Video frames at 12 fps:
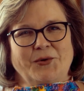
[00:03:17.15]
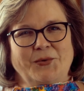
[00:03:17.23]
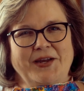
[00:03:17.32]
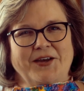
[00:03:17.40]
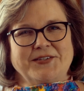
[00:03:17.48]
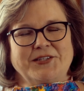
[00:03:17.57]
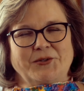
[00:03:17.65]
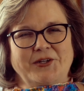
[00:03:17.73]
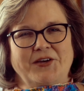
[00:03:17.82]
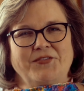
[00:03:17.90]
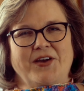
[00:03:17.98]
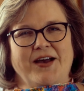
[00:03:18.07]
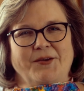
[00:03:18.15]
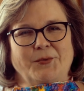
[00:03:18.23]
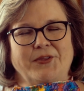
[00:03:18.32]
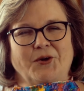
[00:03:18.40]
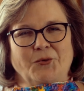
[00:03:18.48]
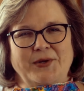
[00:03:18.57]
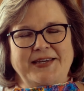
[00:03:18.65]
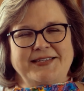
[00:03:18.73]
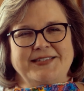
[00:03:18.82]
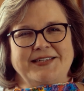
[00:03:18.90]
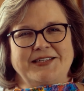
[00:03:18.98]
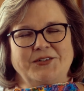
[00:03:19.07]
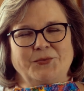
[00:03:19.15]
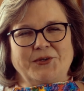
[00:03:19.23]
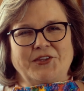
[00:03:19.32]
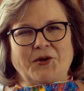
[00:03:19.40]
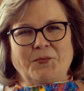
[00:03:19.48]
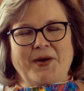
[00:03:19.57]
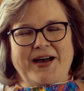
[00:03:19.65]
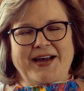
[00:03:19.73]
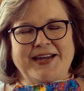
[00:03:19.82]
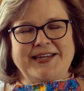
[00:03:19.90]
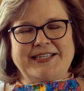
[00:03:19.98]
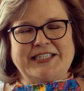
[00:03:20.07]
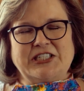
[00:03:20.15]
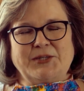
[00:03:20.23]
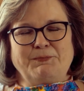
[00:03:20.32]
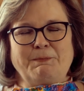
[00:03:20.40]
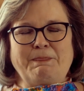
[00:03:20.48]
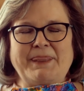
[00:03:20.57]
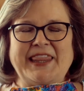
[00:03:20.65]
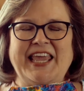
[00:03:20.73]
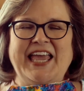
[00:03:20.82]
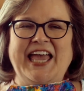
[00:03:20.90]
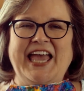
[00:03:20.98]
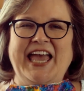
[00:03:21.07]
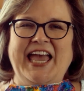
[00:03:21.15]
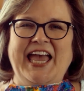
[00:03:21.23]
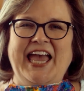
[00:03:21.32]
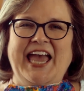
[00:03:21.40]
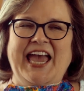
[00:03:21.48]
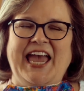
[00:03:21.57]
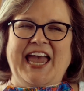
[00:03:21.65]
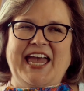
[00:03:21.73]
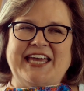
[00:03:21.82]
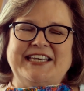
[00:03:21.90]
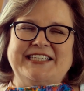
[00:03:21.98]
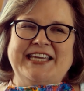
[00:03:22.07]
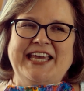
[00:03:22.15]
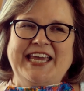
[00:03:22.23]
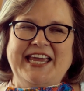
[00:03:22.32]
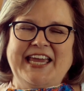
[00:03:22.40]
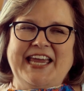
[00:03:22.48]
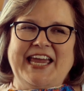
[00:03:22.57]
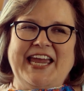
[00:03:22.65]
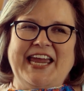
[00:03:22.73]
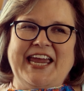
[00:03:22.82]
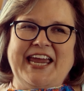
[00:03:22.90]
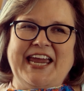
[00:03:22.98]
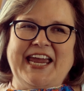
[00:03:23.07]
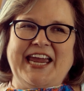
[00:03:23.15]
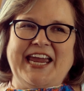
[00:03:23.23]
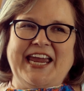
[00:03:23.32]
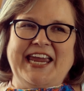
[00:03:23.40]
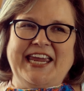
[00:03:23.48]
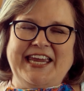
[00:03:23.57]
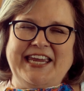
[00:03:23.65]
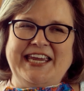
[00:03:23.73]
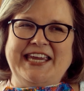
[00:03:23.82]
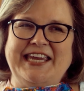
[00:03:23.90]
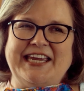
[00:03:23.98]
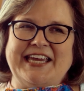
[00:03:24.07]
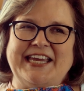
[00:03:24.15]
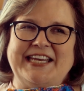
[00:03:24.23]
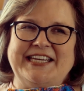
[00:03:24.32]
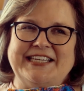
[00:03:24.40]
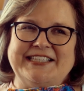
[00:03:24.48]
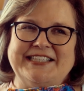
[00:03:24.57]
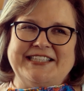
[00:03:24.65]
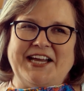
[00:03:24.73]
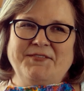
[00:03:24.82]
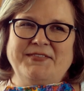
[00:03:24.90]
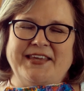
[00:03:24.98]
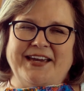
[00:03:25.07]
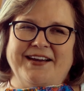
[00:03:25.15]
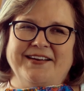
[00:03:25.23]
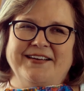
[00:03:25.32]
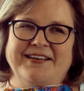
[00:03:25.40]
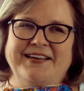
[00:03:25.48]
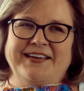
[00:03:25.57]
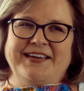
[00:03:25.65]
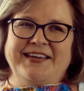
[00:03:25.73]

We also love God with our reason, with our mind. And he didn't stop there.